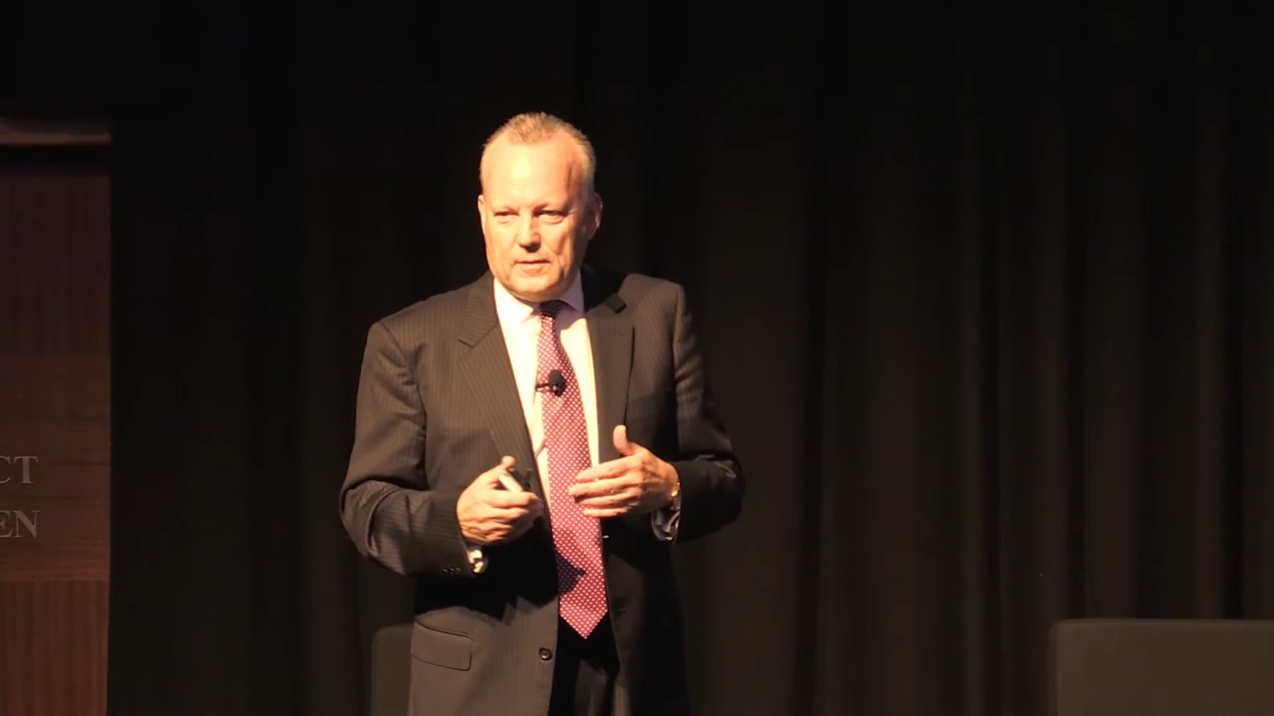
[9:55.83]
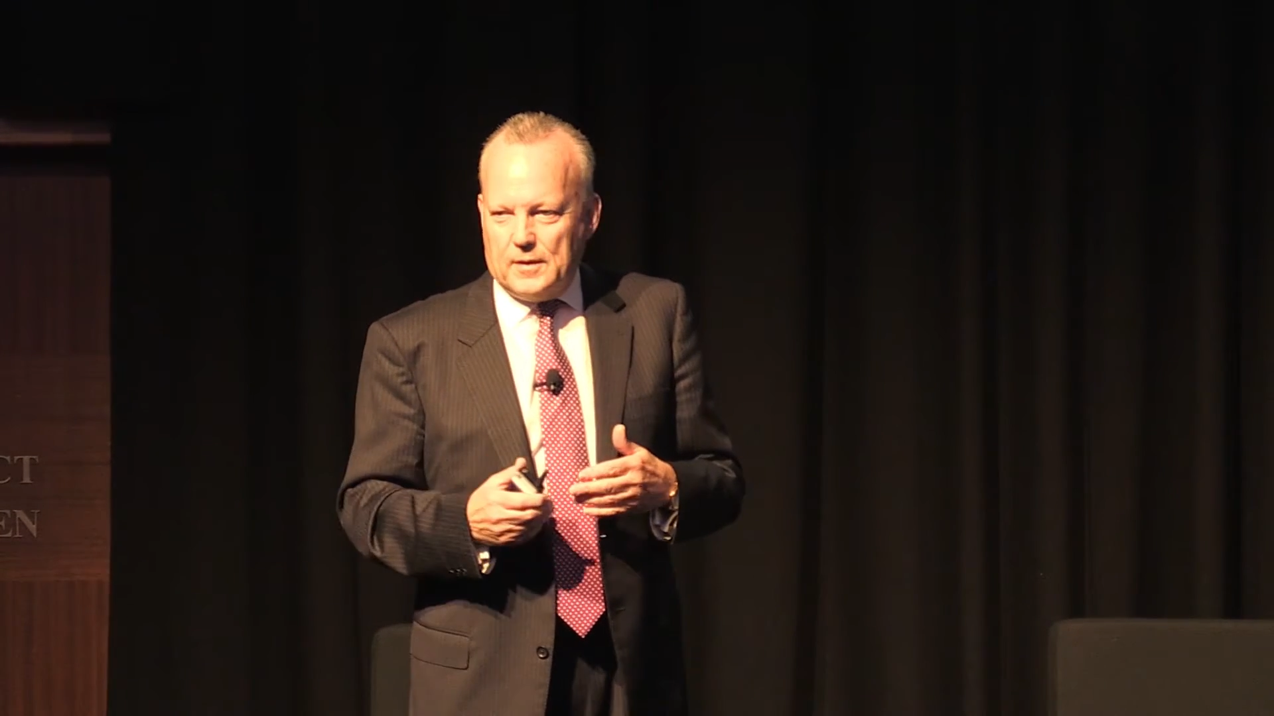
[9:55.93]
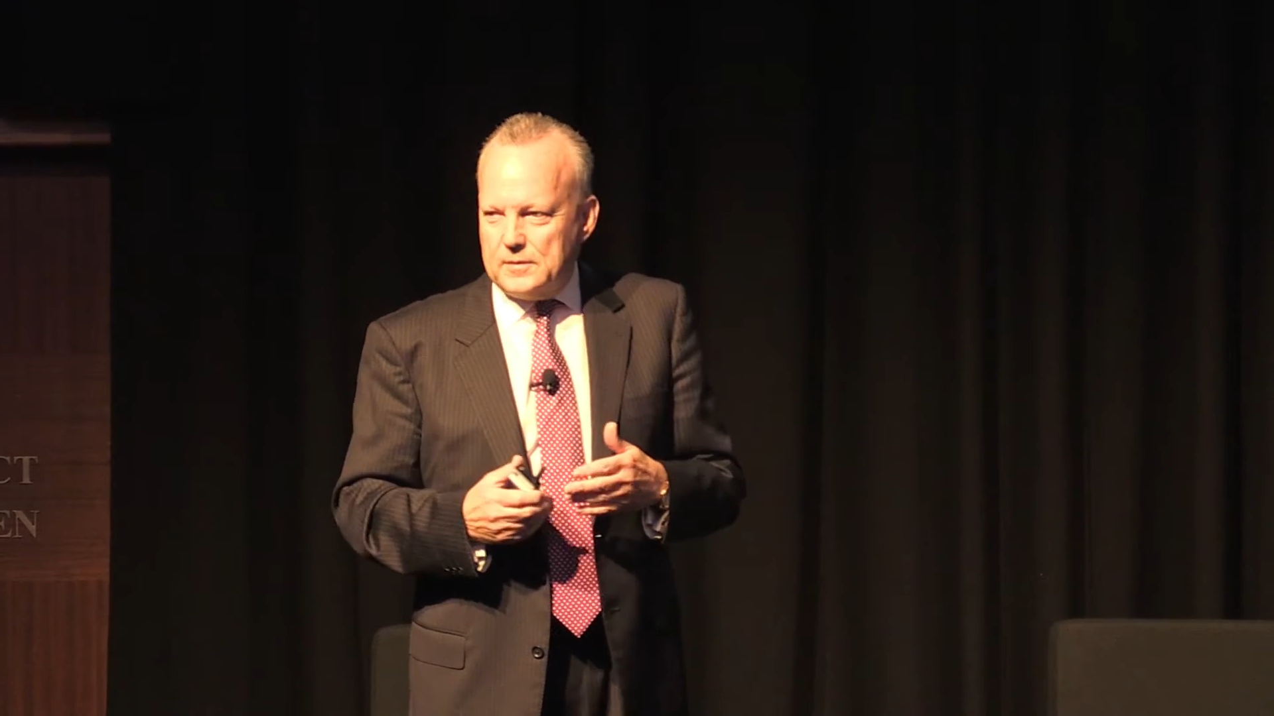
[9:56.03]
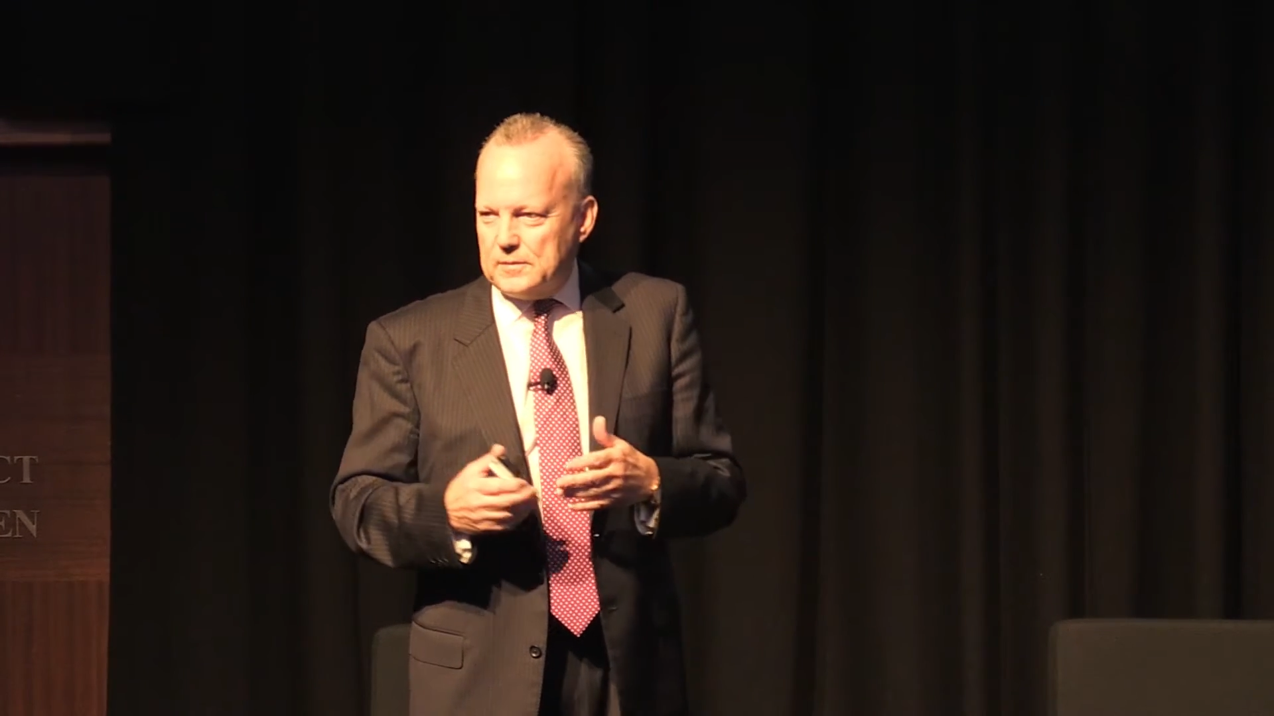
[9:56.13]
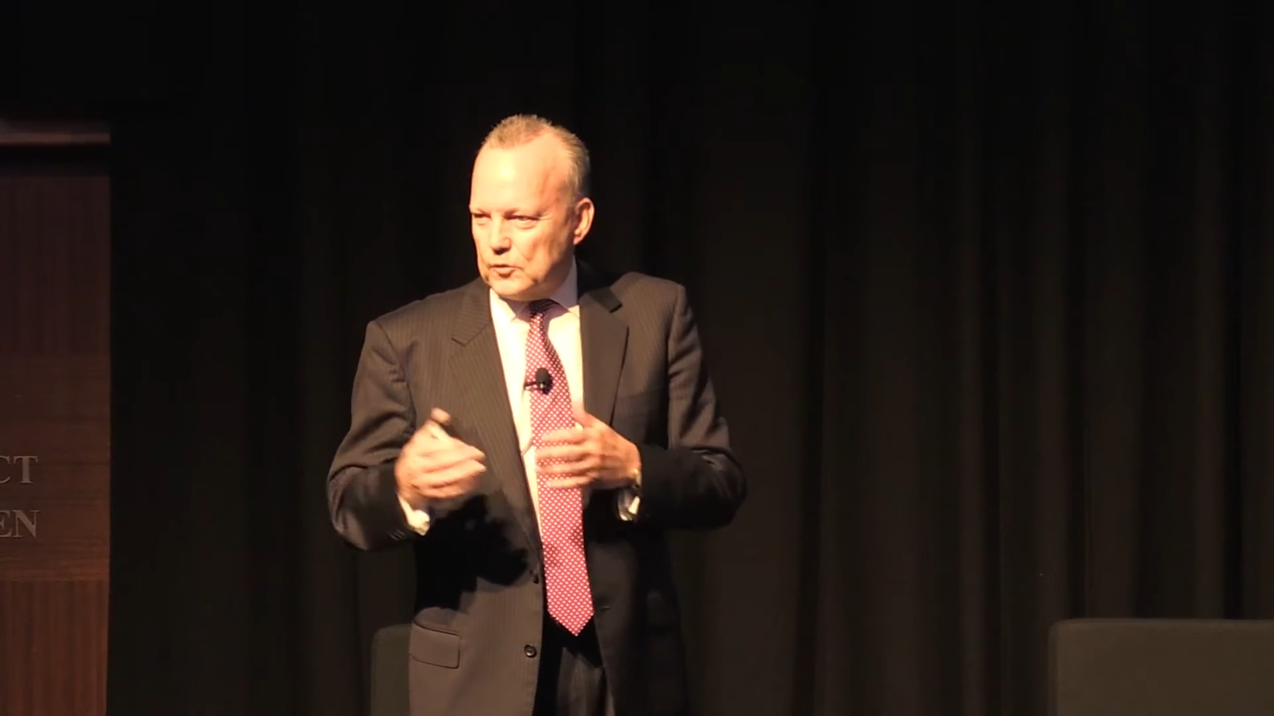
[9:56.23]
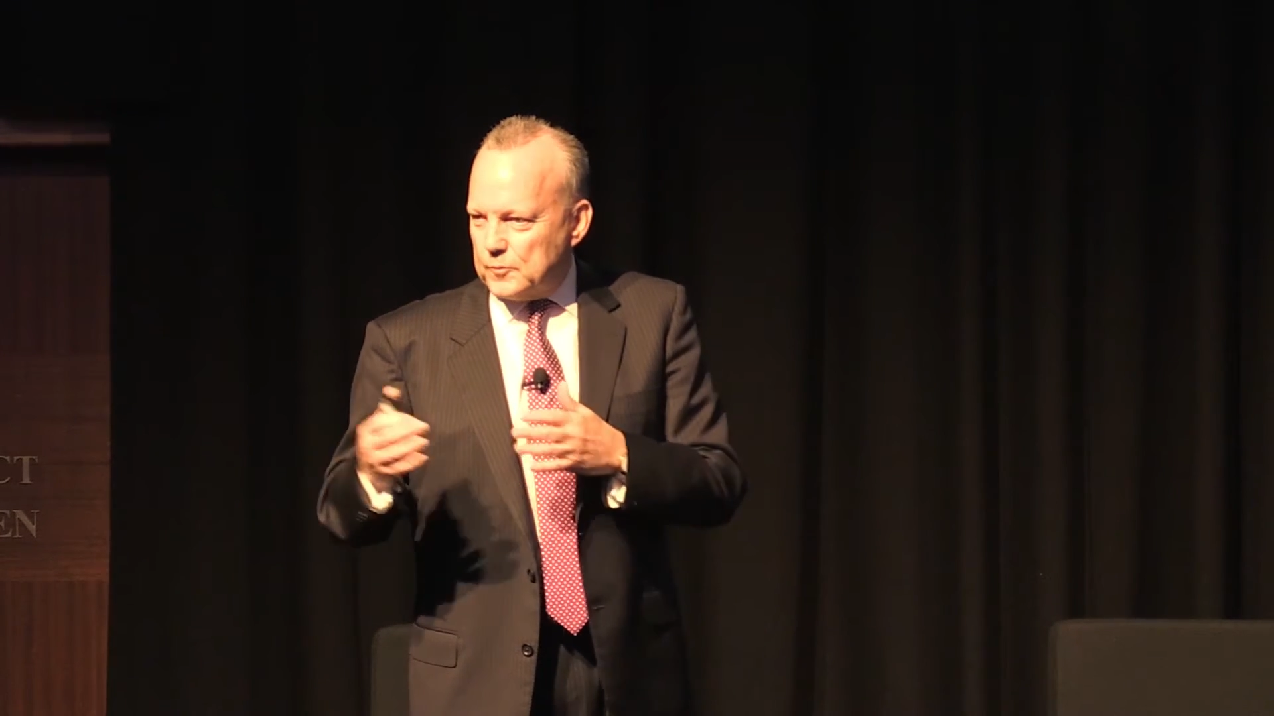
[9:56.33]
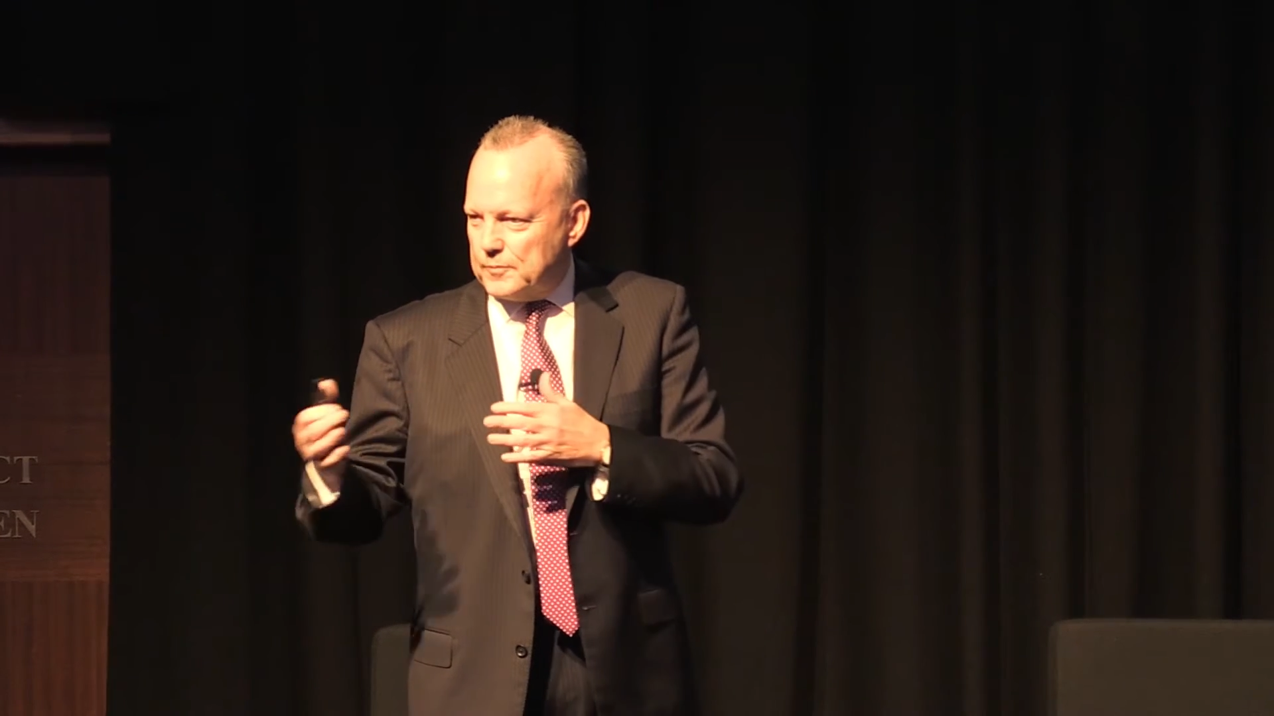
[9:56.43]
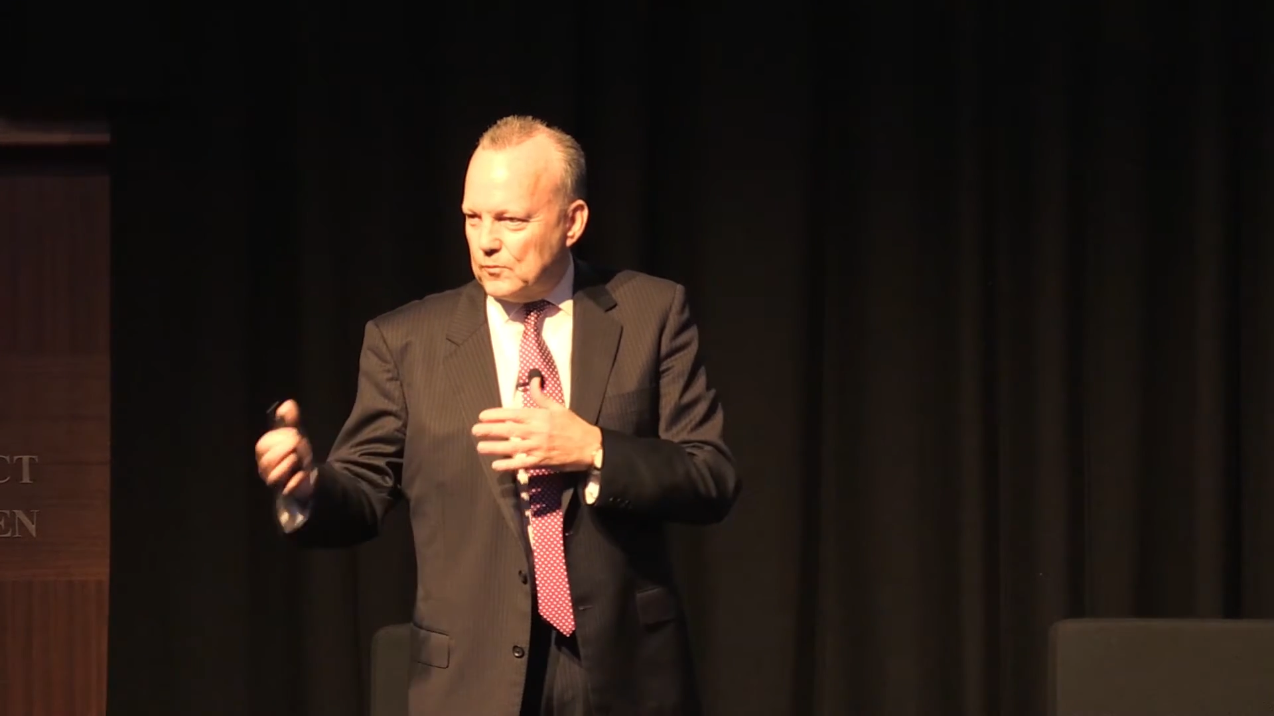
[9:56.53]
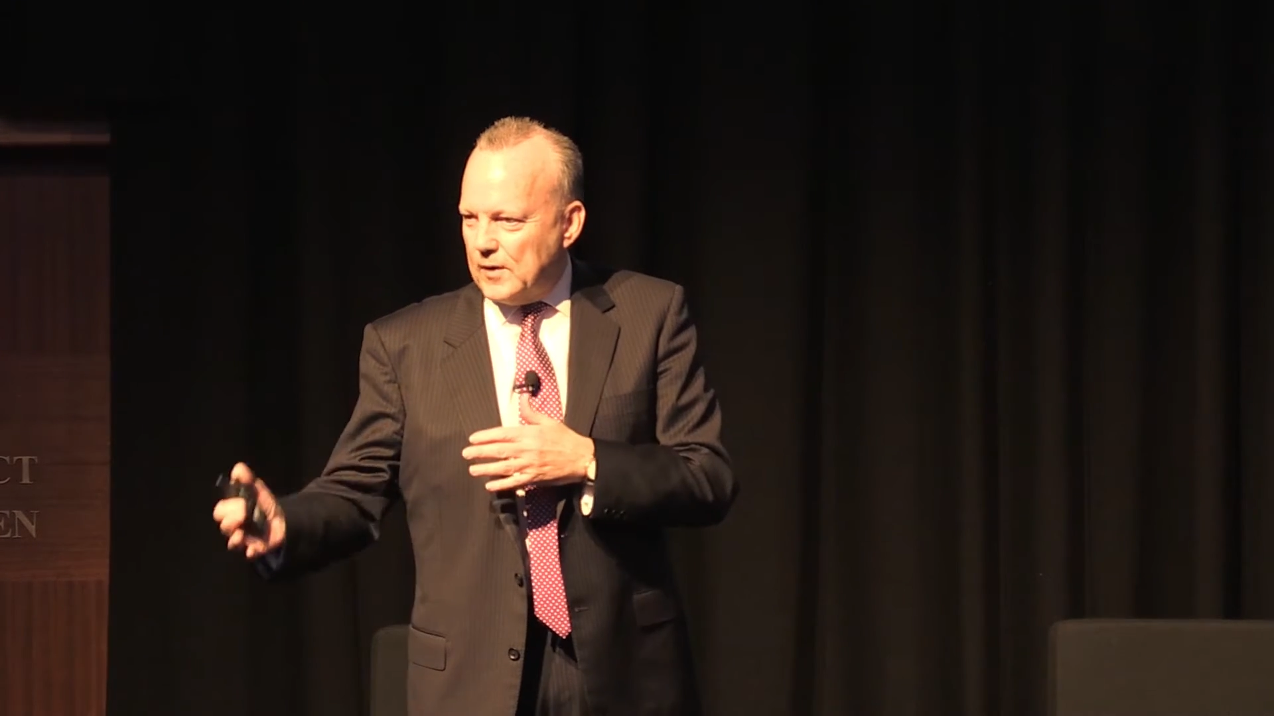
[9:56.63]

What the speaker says: How did the hospital